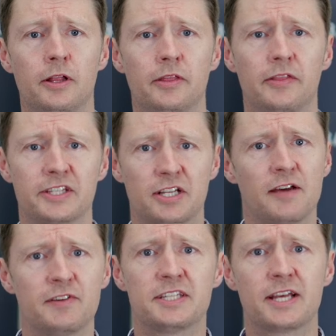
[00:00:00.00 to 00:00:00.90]
This
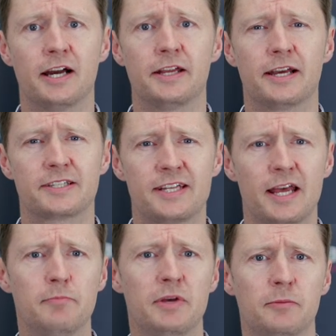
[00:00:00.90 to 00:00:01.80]
clever design has
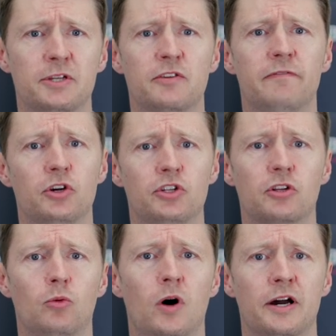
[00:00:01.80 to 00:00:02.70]
10mm
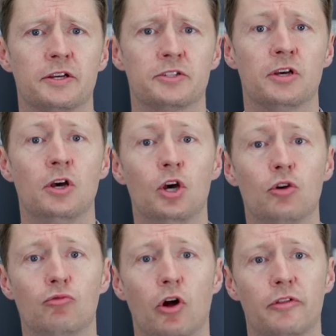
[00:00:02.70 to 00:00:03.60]
vertical wires
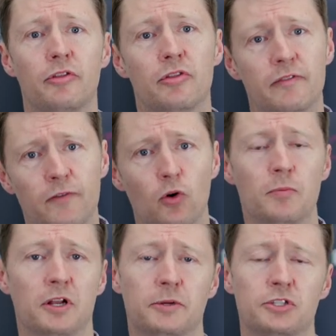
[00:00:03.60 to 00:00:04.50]
rather than the
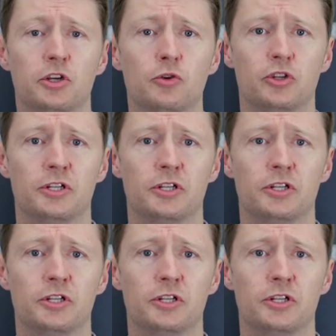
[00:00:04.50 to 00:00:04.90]
4mm usually